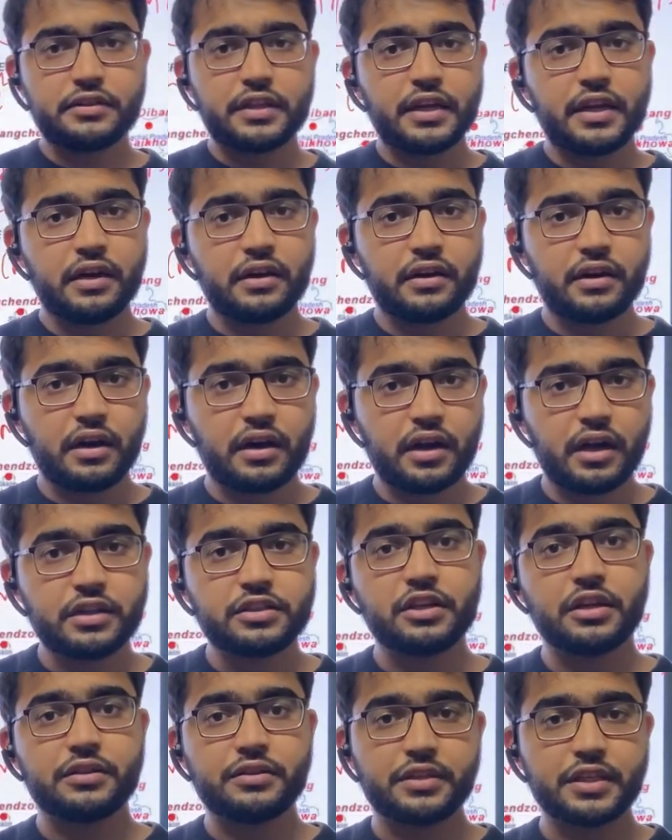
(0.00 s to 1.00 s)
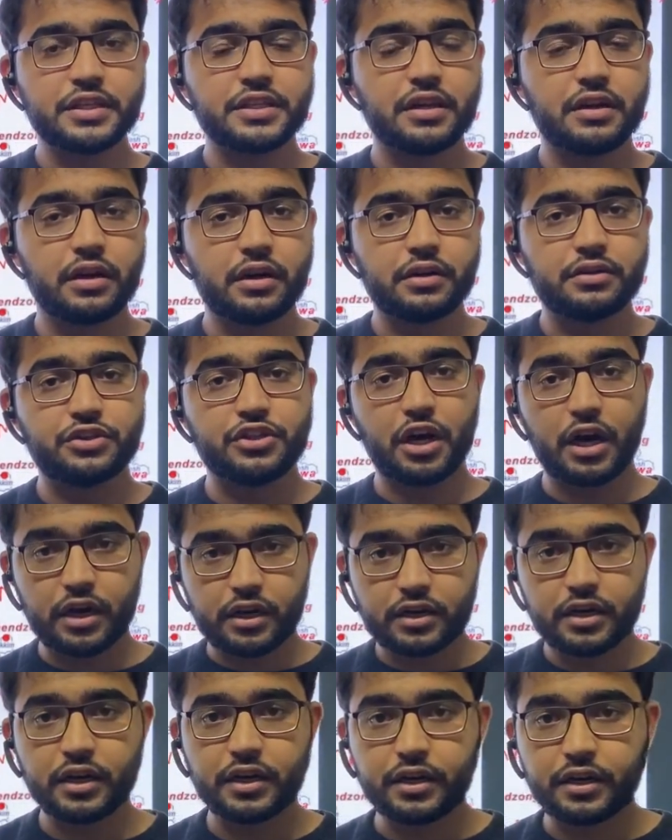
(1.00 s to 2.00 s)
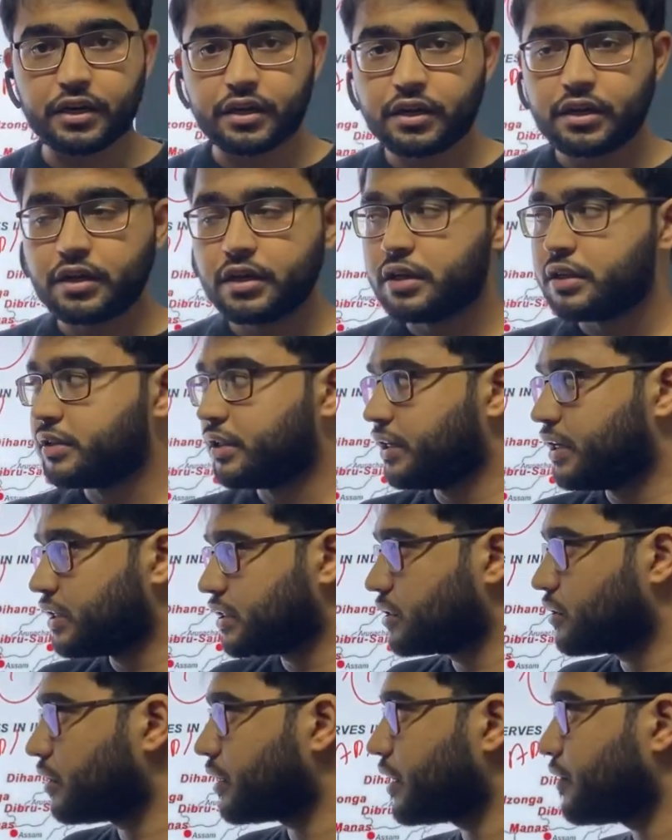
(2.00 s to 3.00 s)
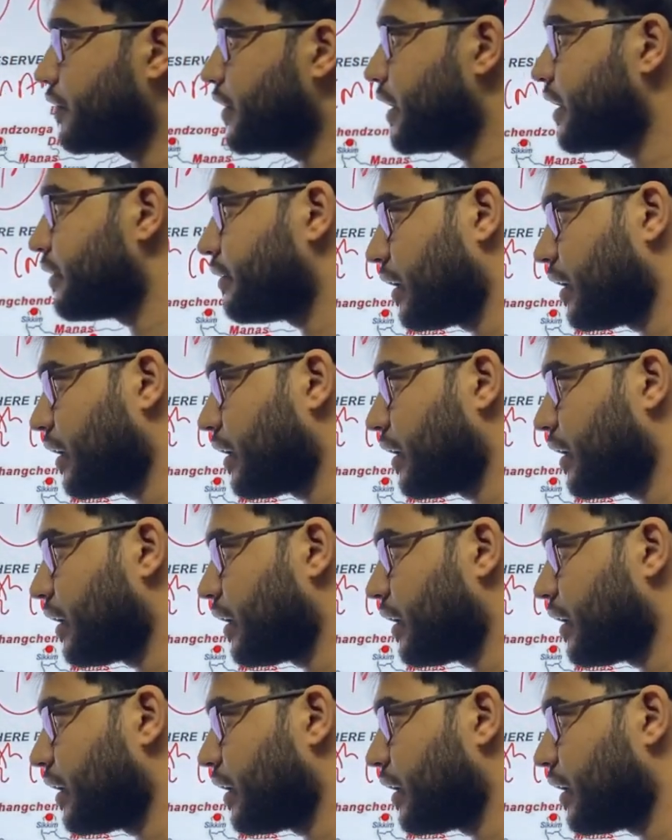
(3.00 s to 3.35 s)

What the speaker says: Telangana, Chhattisgarh, Jharkhand, they does not have any